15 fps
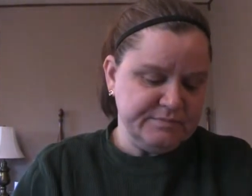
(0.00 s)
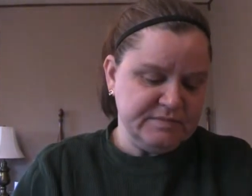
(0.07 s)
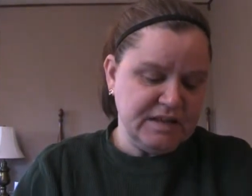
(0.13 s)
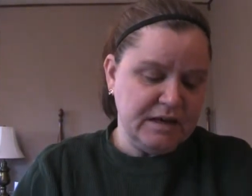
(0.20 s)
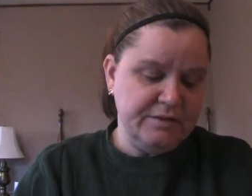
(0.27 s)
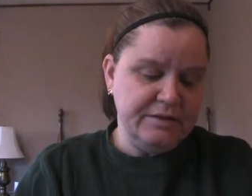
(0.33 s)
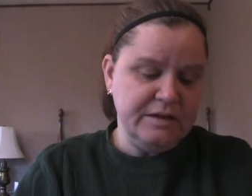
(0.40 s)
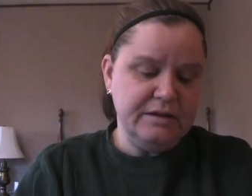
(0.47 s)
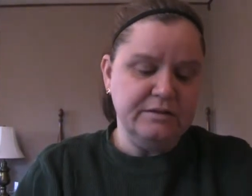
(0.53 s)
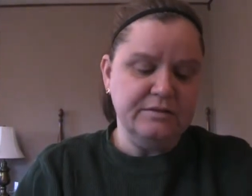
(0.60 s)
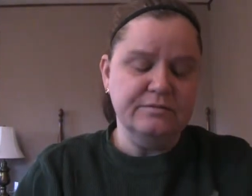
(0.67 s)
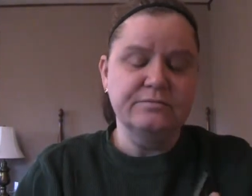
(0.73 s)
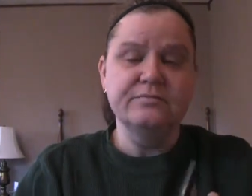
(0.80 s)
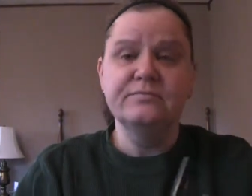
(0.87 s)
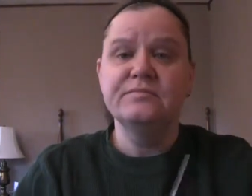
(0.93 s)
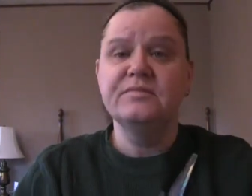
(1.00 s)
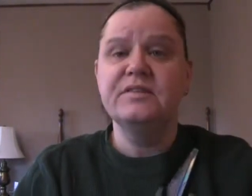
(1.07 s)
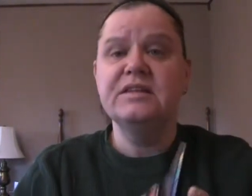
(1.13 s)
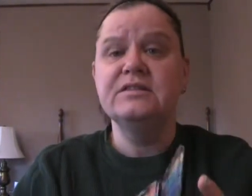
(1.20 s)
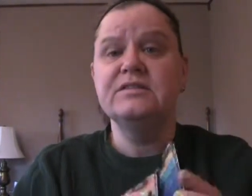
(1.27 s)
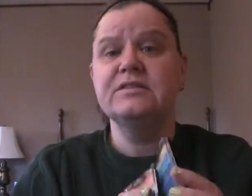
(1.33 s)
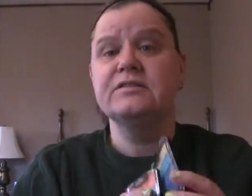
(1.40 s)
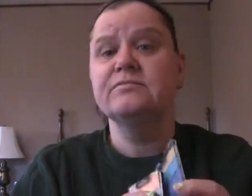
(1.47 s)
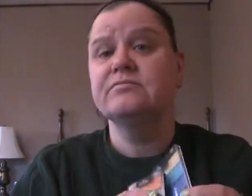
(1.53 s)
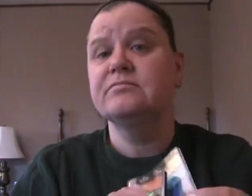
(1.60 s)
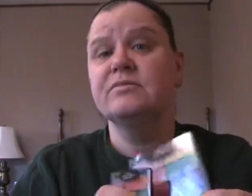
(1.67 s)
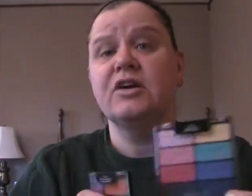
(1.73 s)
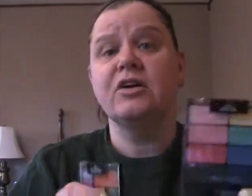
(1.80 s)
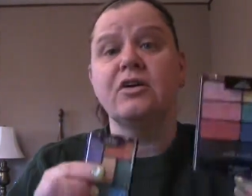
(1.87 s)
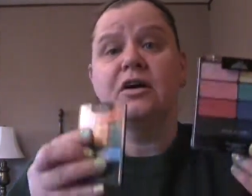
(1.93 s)
then these
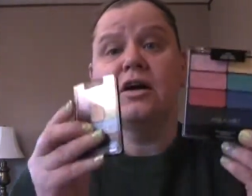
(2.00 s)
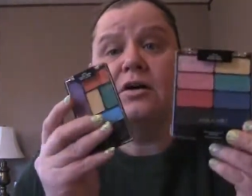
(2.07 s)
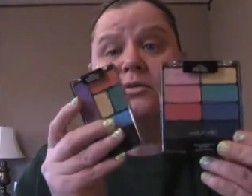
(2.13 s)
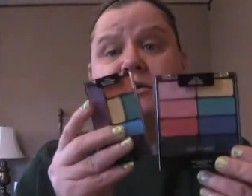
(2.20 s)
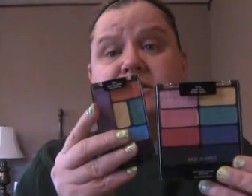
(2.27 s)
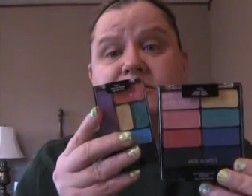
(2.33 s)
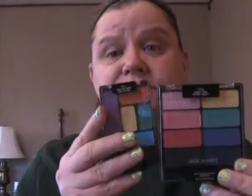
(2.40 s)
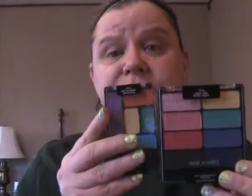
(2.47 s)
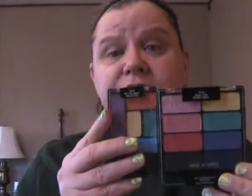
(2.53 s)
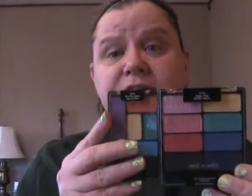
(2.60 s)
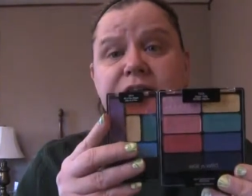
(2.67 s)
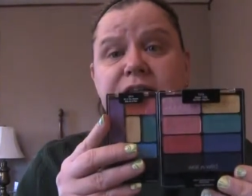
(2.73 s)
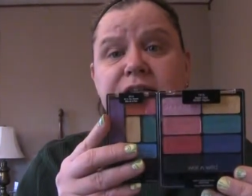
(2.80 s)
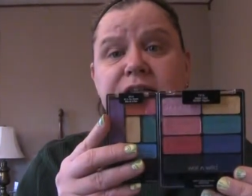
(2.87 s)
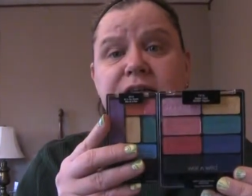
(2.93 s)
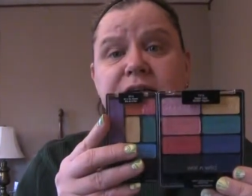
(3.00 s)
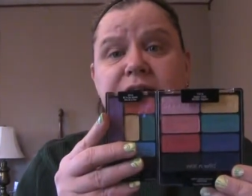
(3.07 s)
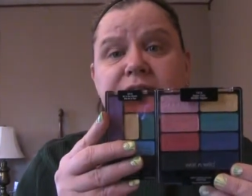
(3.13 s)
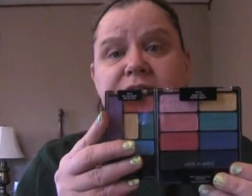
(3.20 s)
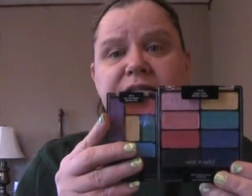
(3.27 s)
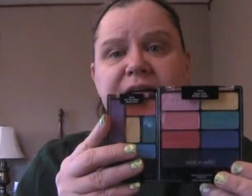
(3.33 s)
are always fun to